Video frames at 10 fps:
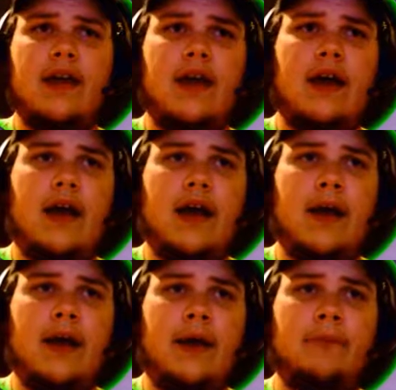
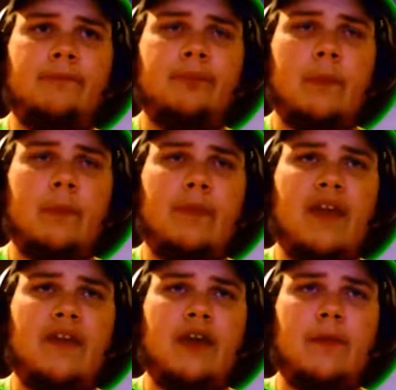I
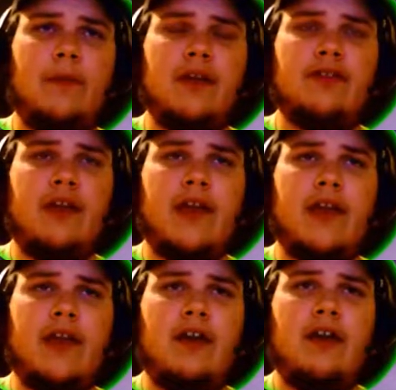think our biggest threat here